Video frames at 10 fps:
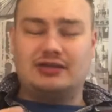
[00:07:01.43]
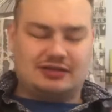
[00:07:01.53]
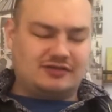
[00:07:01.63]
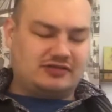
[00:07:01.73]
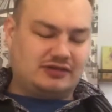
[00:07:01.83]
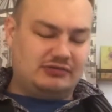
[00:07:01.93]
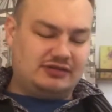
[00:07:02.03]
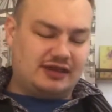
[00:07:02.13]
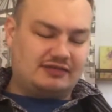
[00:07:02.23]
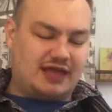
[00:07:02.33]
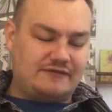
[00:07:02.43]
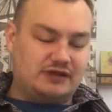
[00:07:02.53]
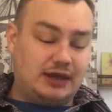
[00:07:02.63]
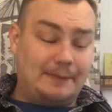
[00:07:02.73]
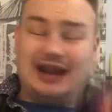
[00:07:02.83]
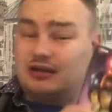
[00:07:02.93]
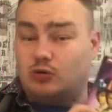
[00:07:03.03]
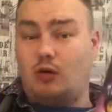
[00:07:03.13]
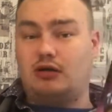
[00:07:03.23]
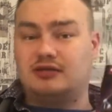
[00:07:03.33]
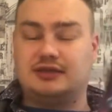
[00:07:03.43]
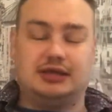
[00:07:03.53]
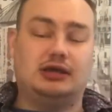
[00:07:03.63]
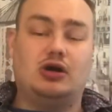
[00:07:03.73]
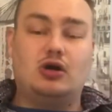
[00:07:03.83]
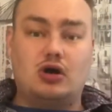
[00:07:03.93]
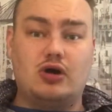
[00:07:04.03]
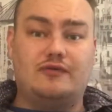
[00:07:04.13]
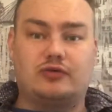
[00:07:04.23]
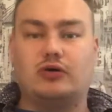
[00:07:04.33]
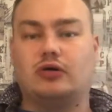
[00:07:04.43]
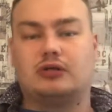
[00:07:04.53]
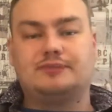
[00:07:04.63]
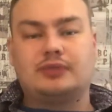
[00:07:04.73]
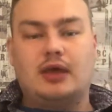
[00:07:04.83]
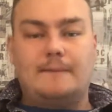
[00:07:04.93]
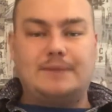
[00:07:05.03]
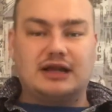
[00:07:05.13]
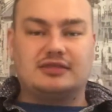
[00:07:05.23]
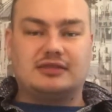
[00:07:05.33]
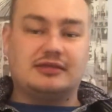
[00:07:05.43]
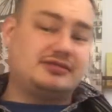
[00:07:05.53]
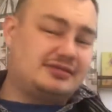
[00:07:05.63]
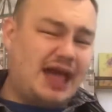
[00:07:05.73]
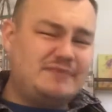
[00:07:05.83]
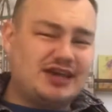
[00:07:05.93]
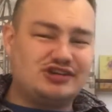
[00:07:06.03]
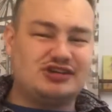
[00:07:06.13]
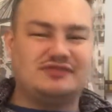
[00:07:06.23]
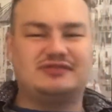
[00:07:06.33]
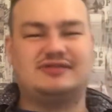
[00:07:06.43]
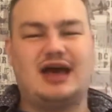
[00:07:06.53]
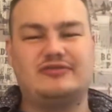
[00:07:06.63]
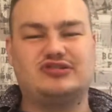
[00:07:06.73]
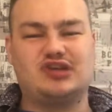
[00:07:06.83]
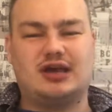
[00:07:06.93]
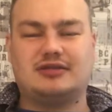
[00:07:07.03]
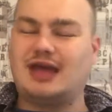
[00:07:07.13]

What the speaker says: this series has definitely a better quality overall. But Temptation of Sarah Jane,